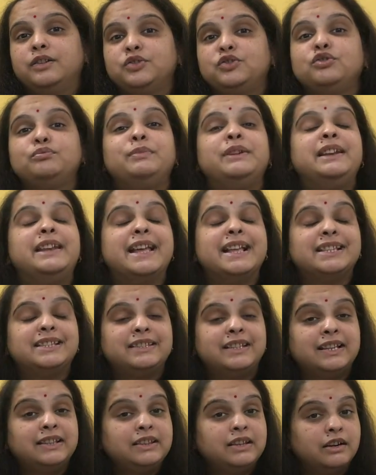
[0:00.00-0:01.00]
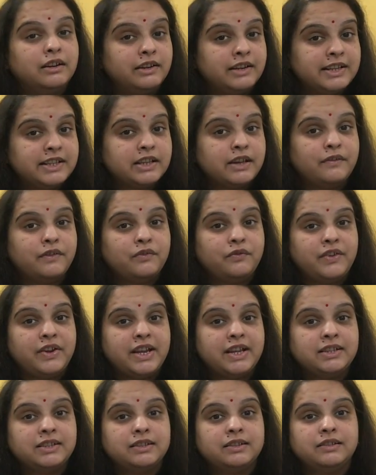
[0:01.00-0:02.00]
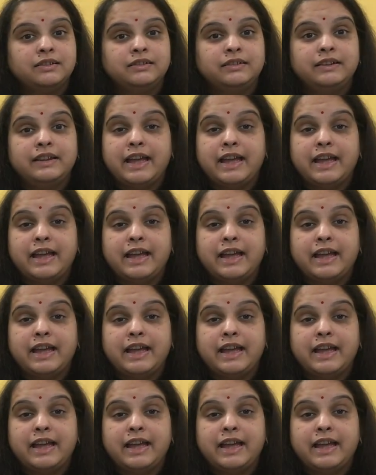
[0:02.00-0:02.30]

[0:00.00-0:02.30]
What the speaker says: should be less than 37 weeks.